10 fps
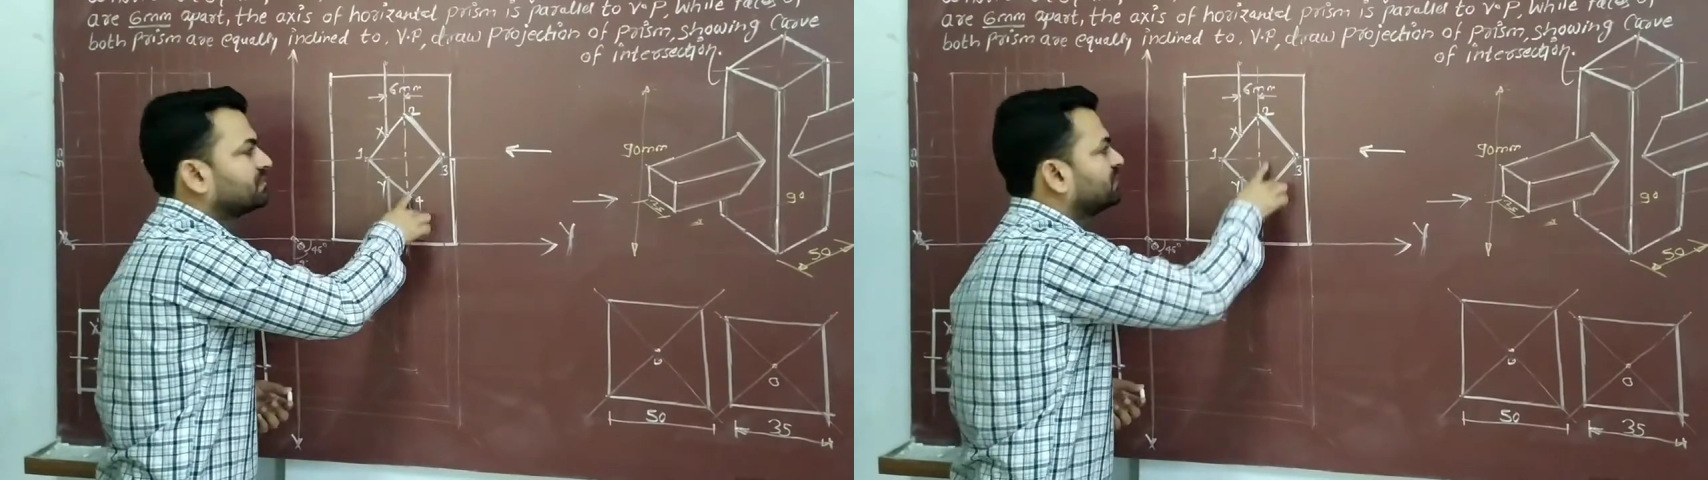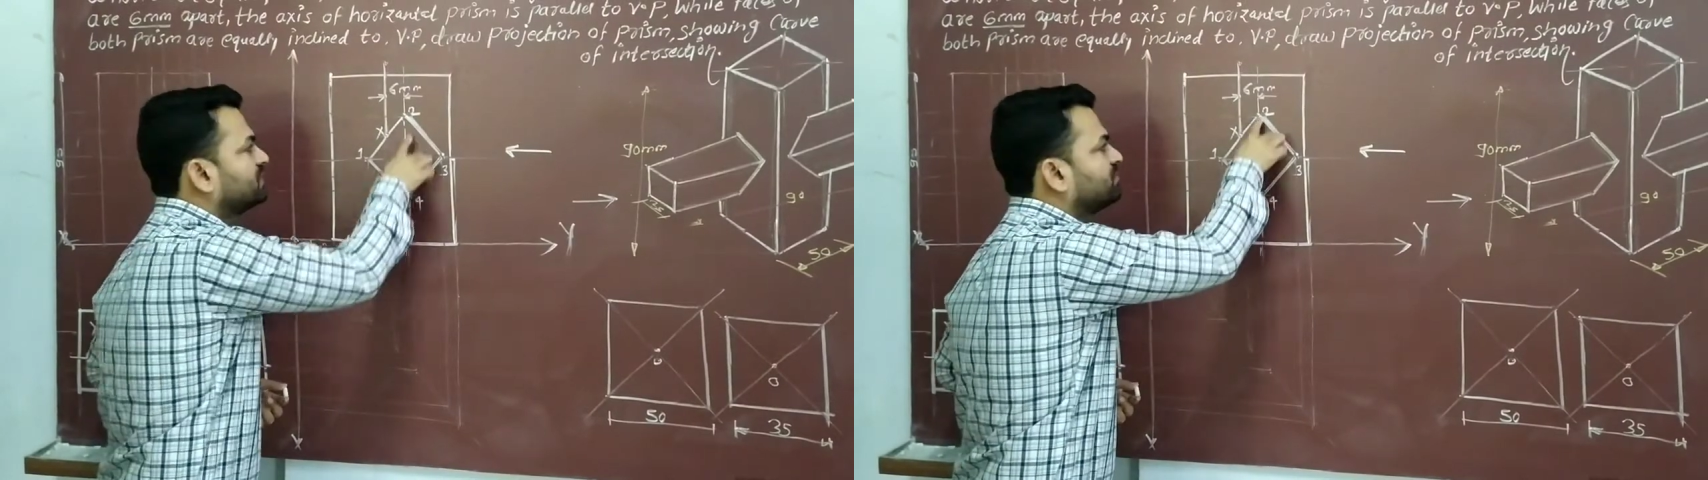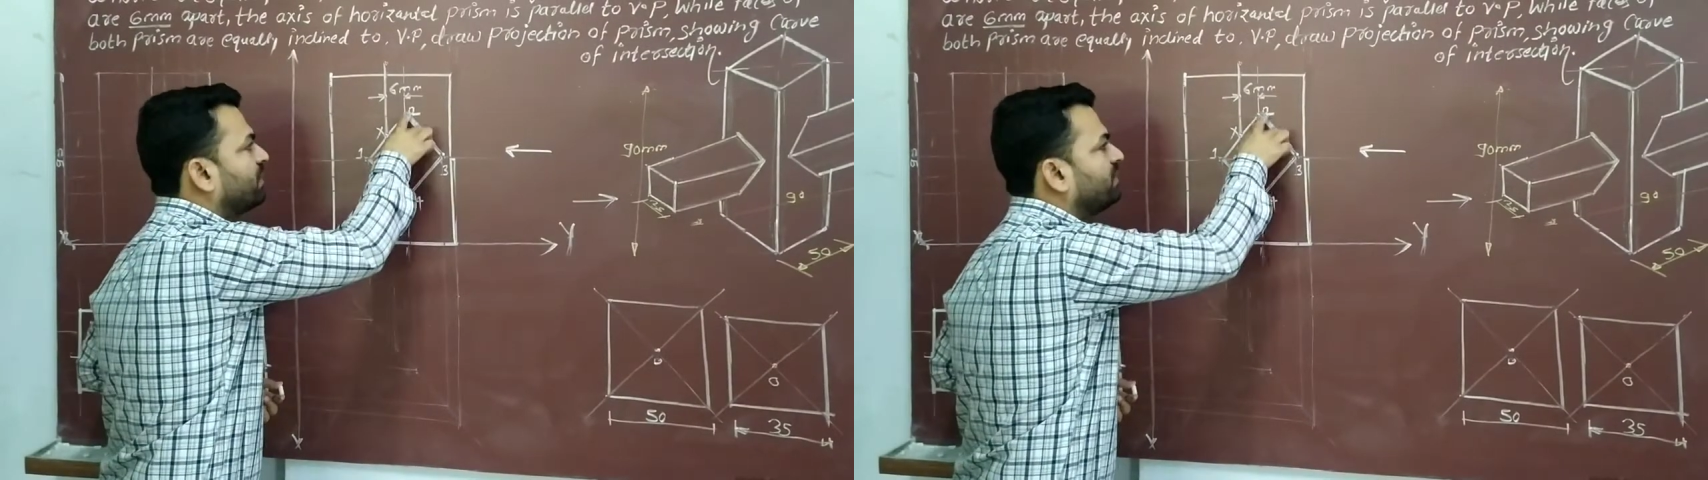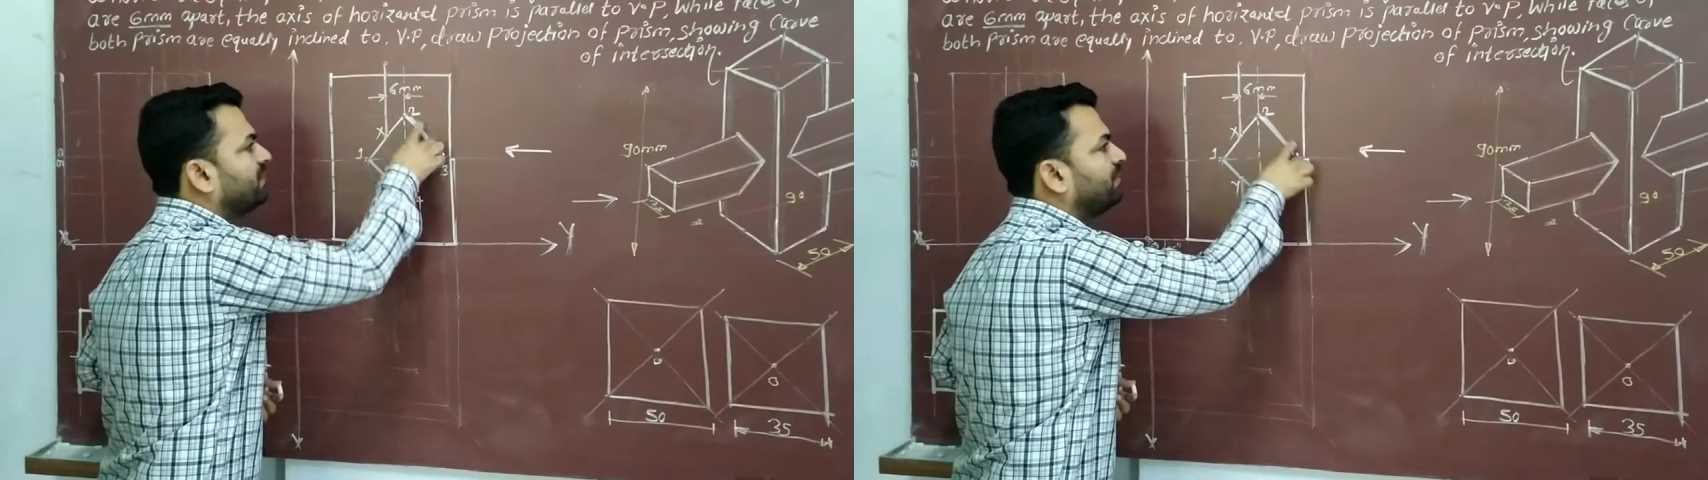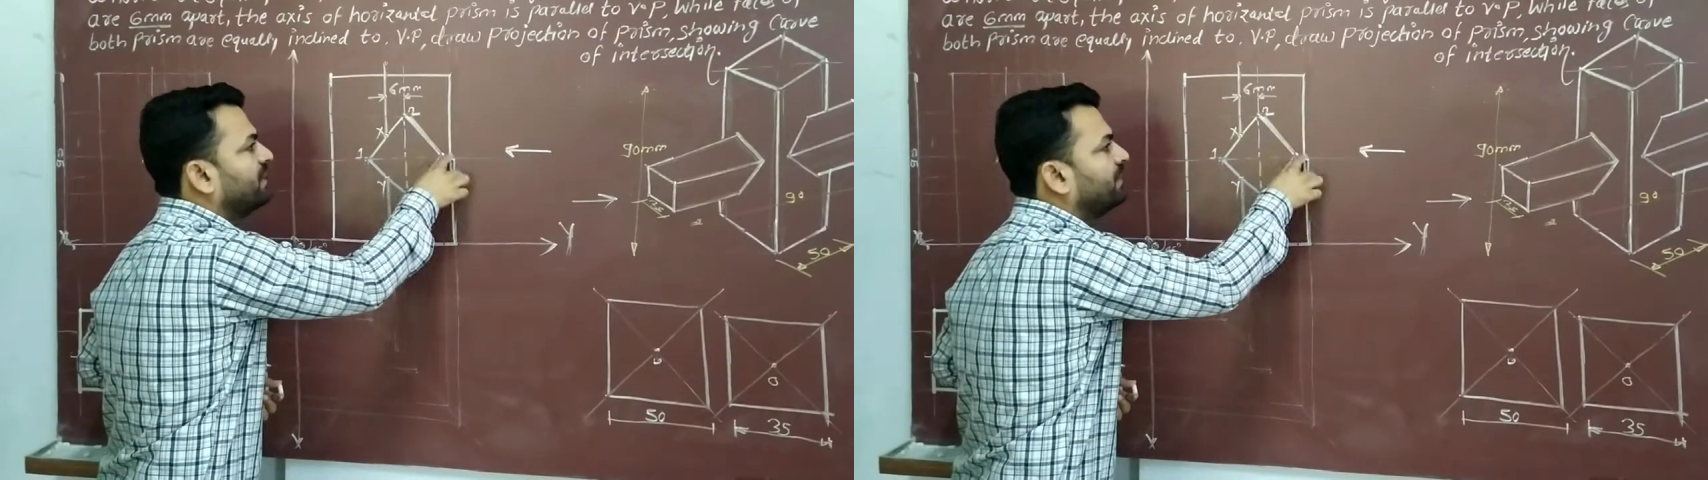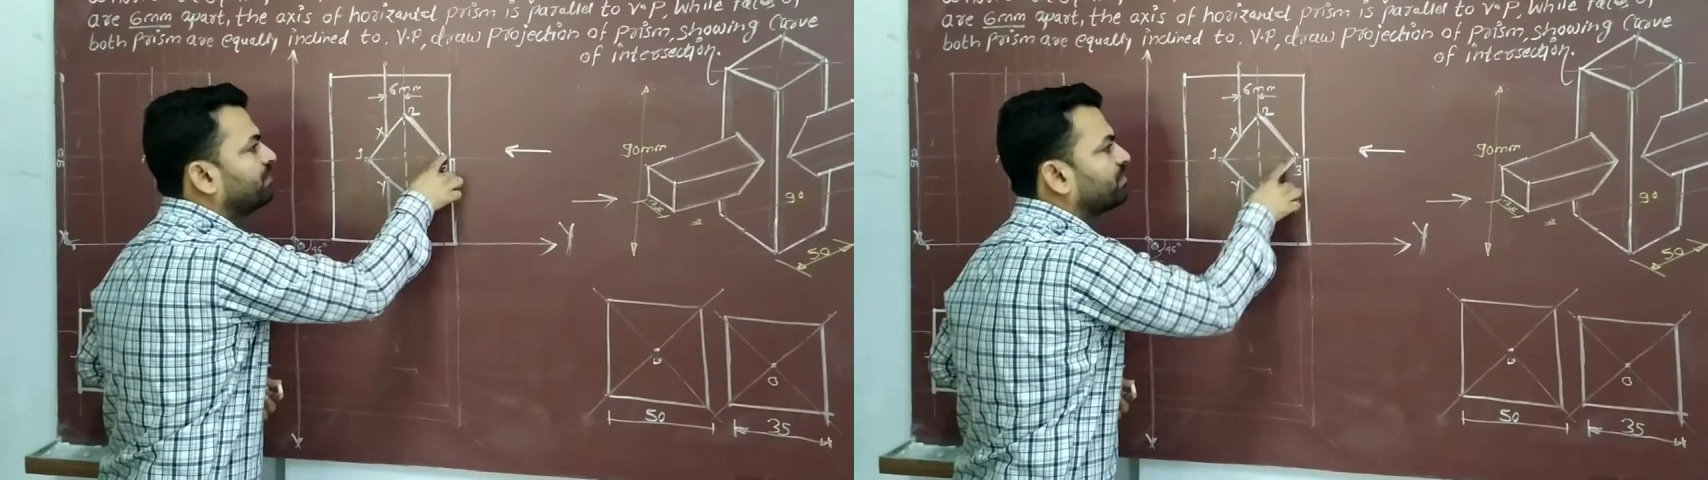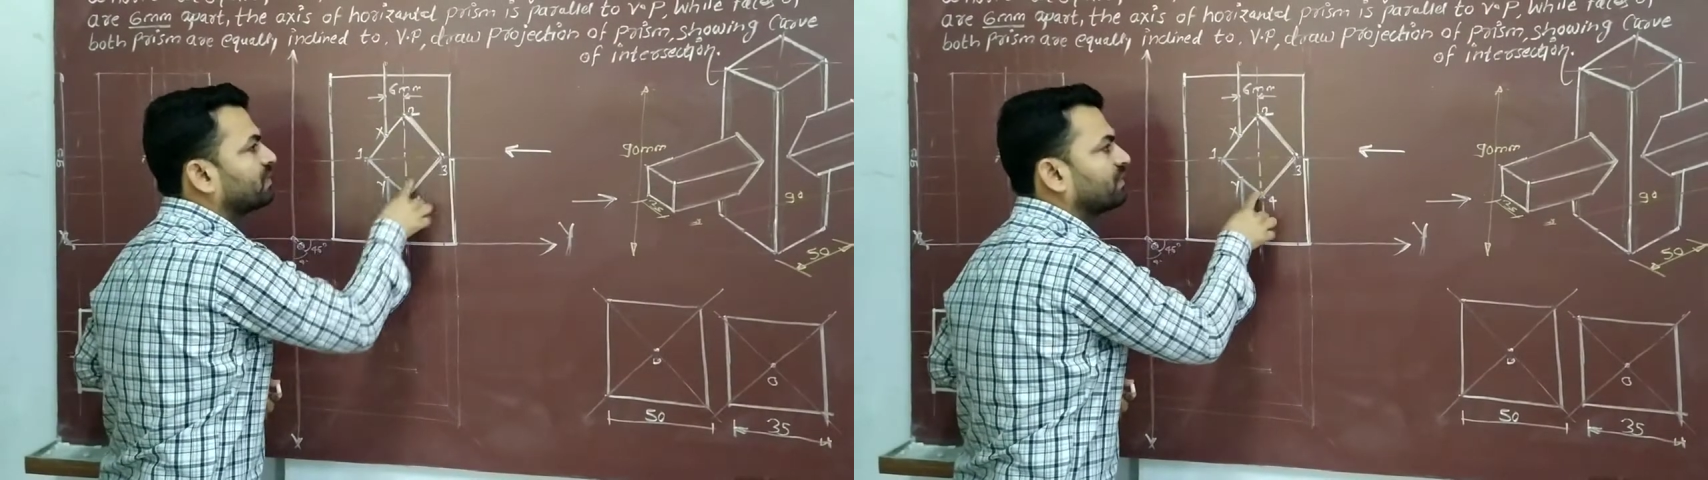This point will be